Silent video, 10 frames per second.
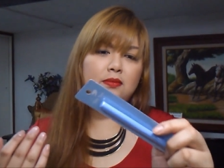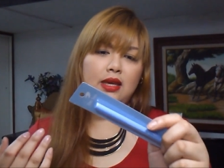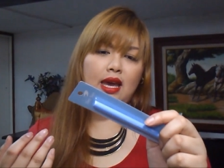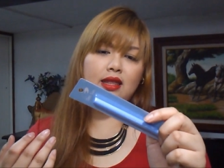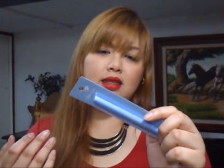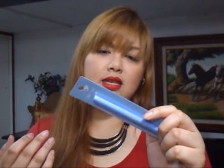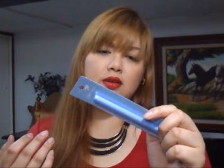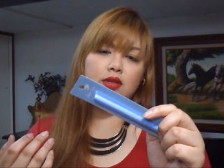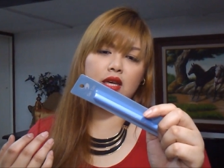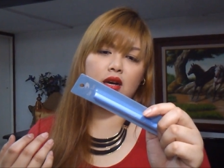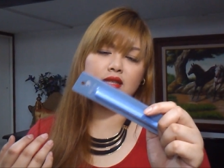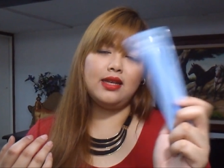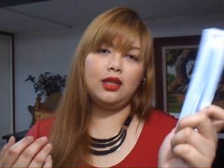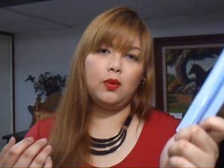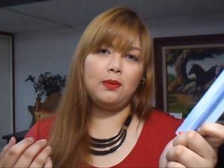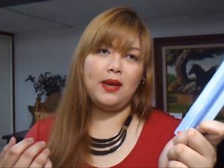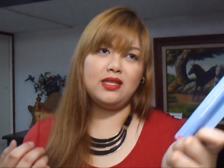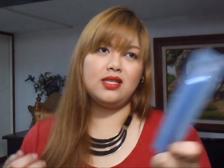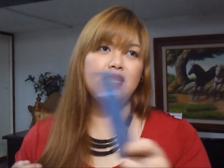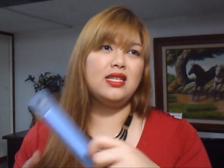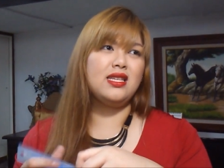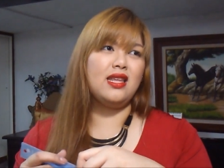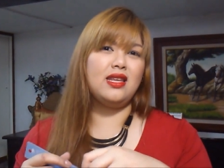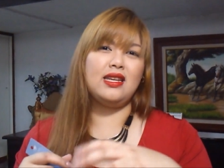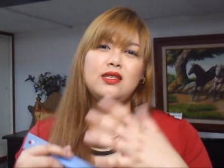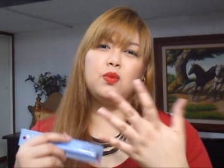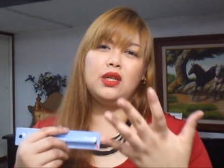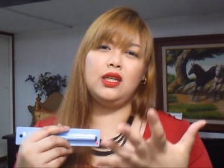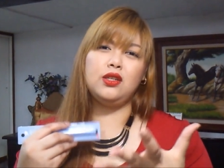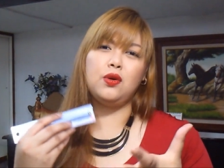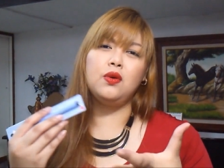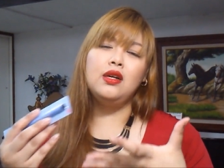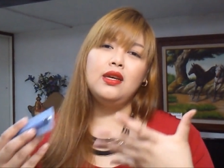to me and this only cost 91 pesos. They said that it's really, you know,